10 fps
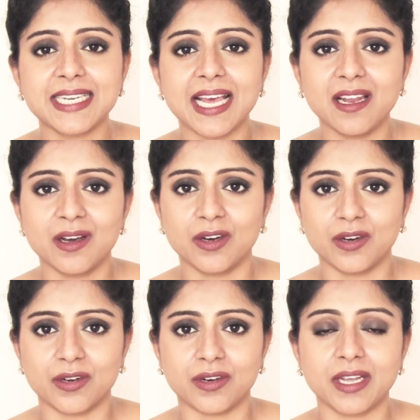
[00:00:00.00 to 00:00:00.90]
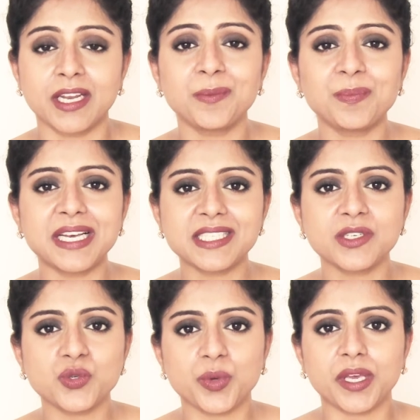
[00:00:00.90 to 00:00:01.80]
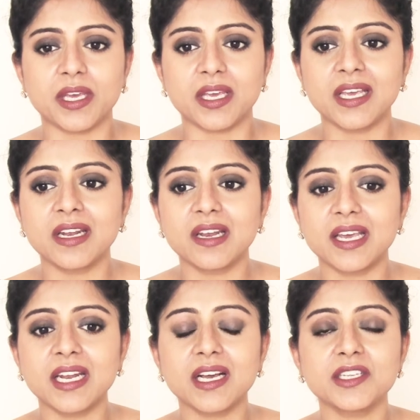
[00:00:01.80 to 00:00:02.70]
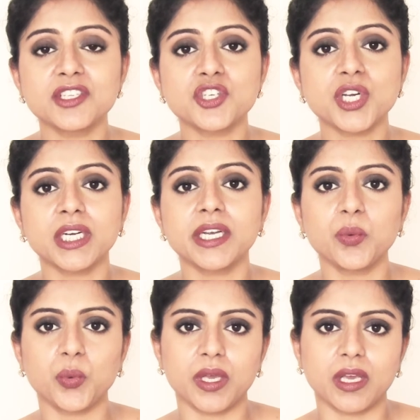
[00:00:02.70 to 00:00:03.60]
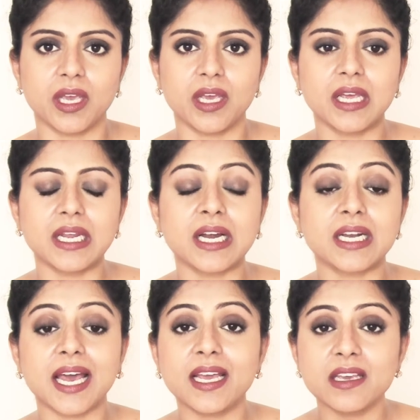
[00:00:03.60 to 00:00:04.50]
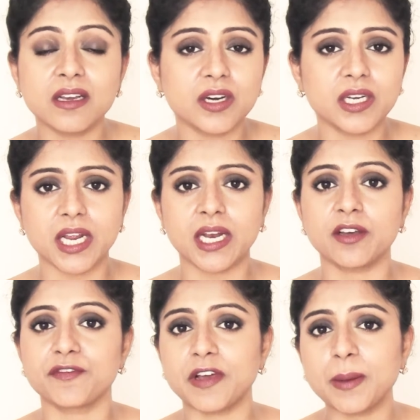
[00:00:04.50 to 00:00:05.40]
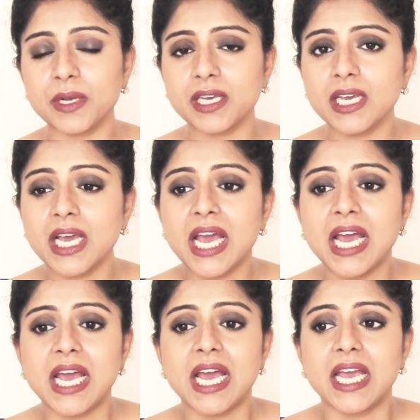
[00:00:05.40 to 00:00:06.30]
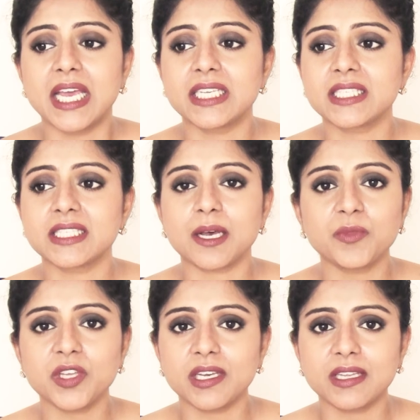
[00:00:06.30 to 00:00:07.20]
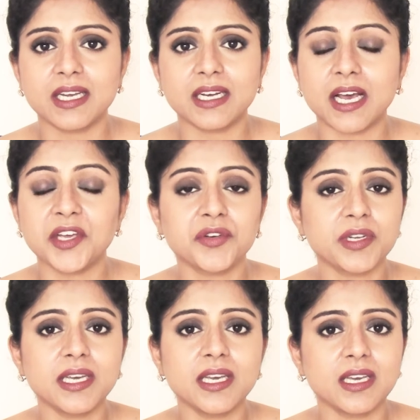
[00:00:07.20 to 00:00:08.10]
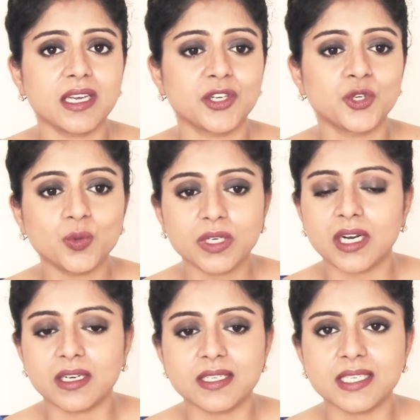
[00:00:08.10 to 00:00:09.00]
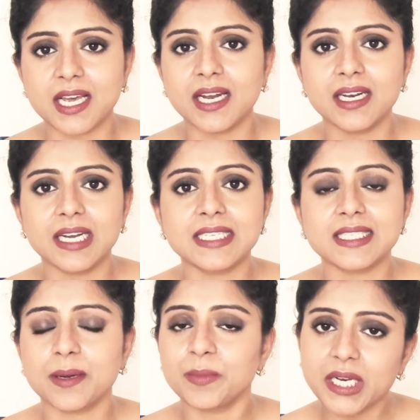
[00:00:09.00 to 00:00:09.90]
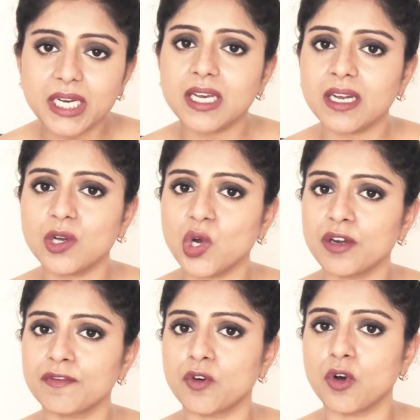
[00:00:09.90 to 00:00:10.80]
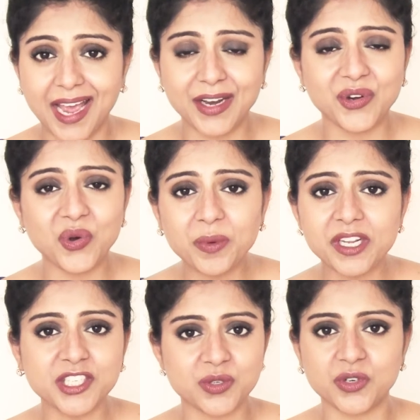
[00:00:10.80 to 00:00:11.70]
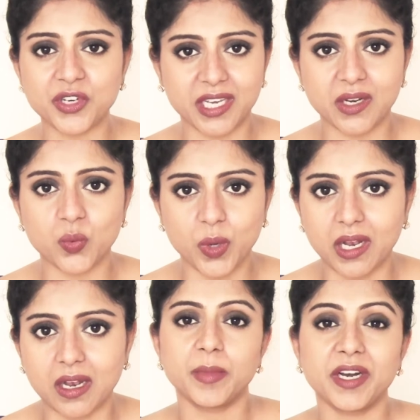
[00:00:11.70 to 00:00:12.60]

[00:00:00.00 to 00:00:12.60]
tell her in a pleasant way, in a constructive way. Attacking her and her family is something that I really don't understand. It's completely uncalled for and nobody is going to take it well.